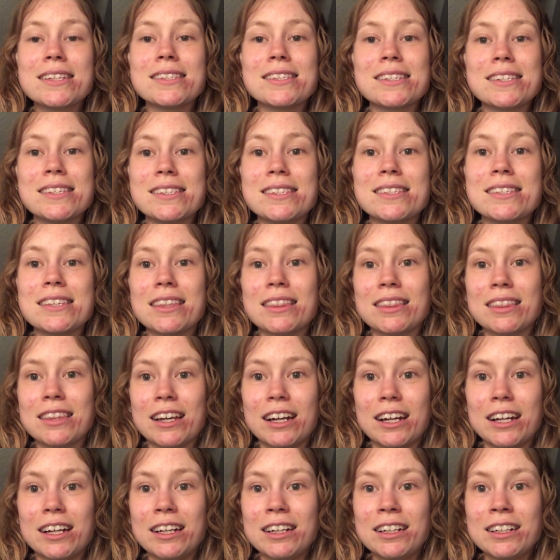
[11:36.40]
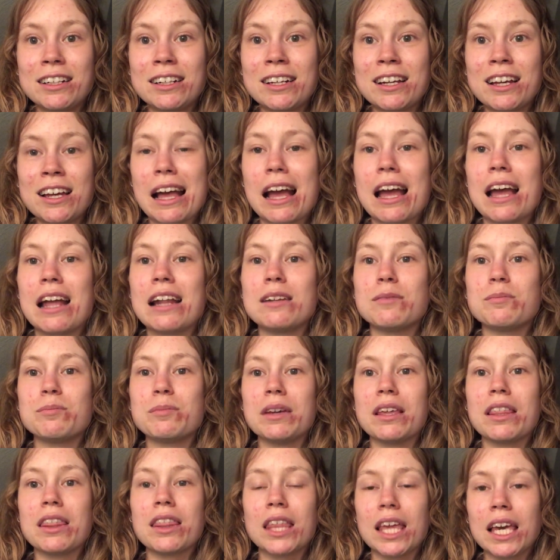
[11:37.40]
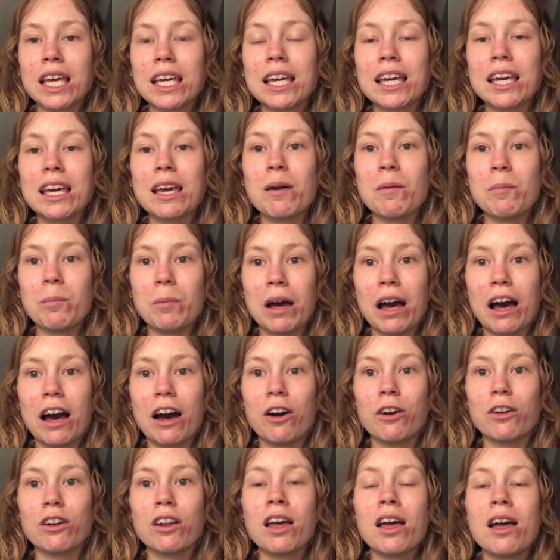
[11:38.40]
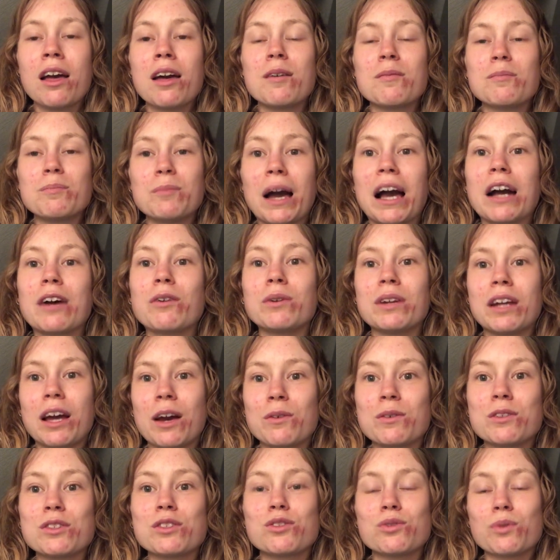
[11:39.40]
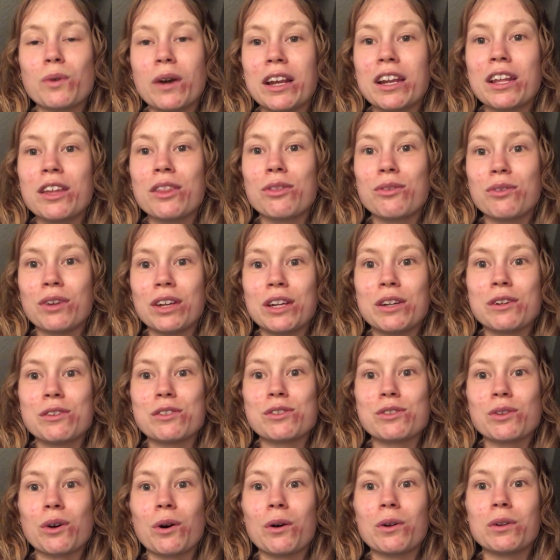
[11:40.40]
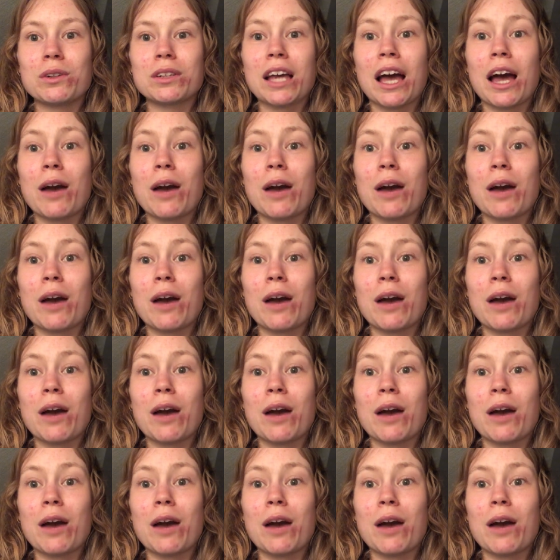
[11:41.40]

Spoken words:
to sit there and be thinking about back when I was 23 years old.